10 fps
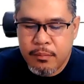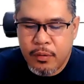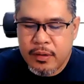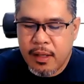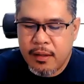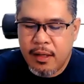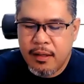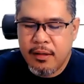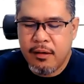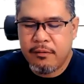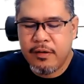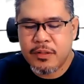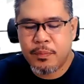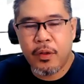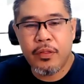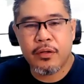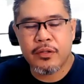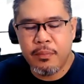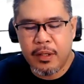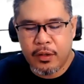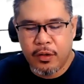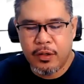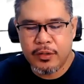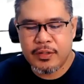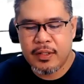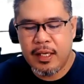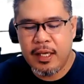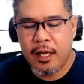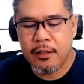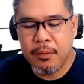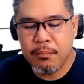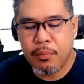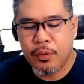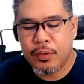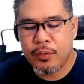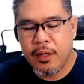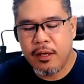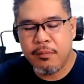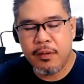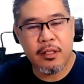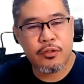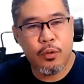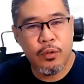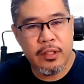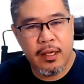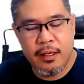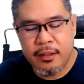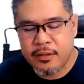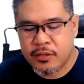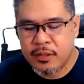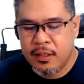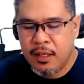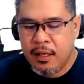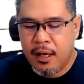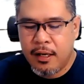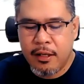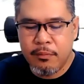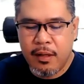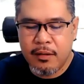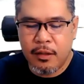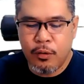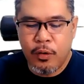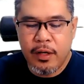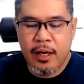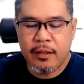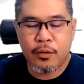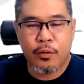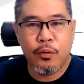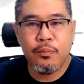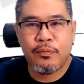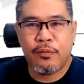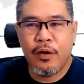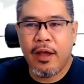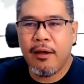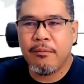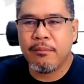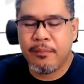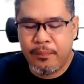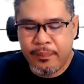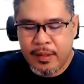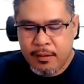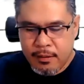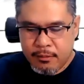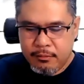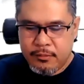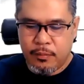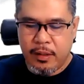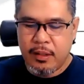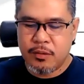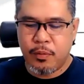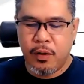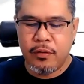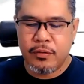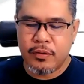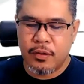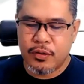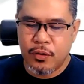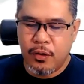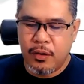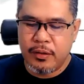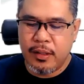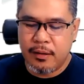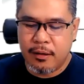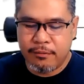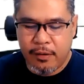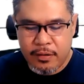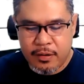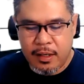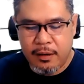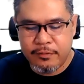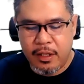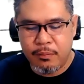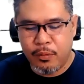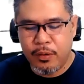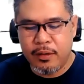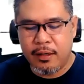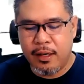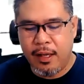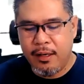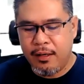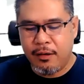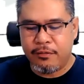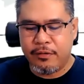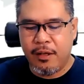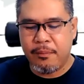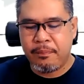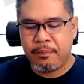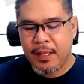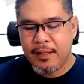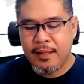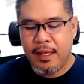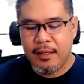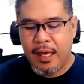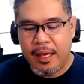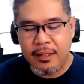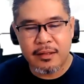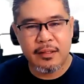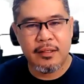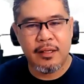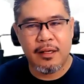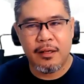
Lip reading: more than any of his brothers because he had been born to him in his old age, and he made an ornate robe for him. When his brothers saw that their father loved him more than any of them, they hated